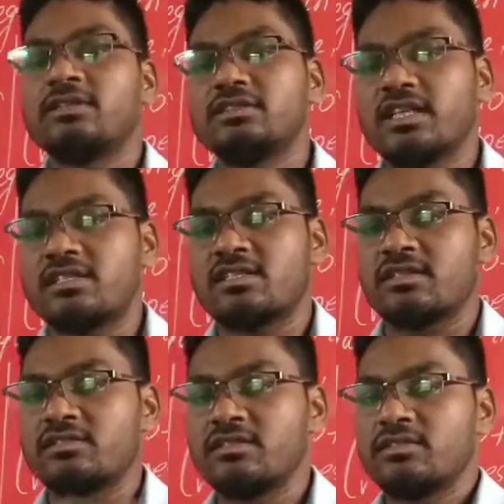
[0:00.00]

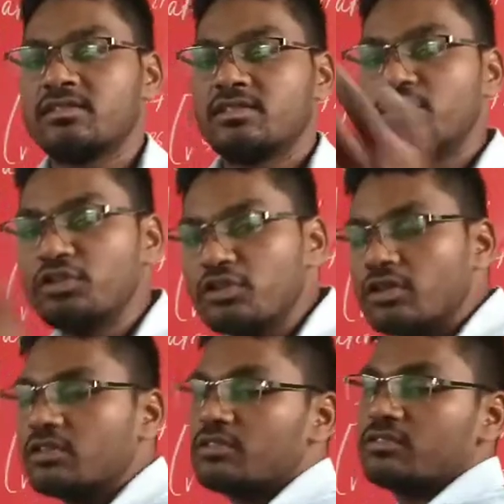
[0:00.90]
just
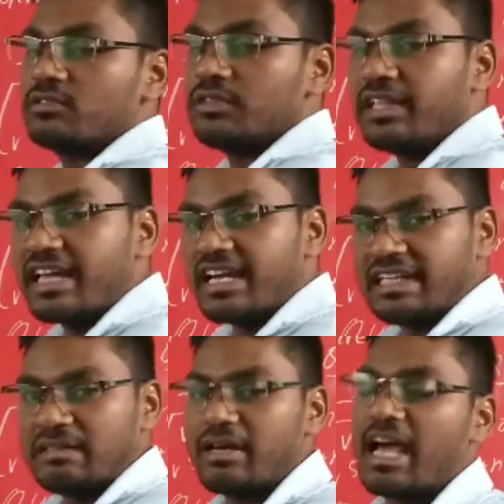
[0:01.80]
do
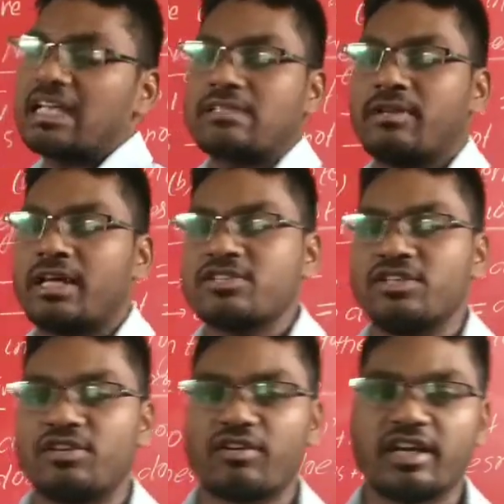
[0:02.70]
negative as well as
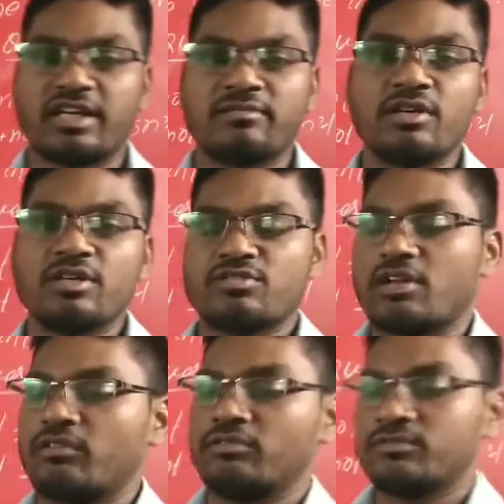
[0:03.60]
interrogative. So
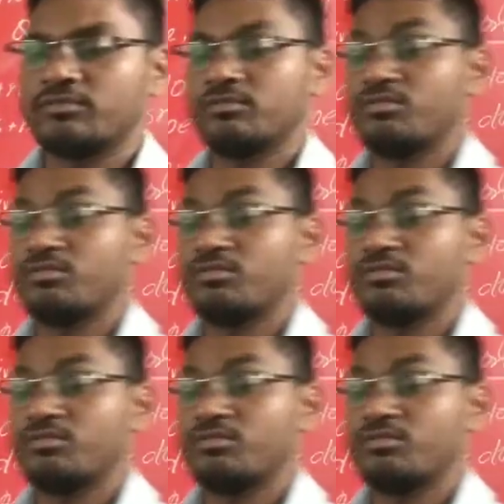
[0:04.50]
now,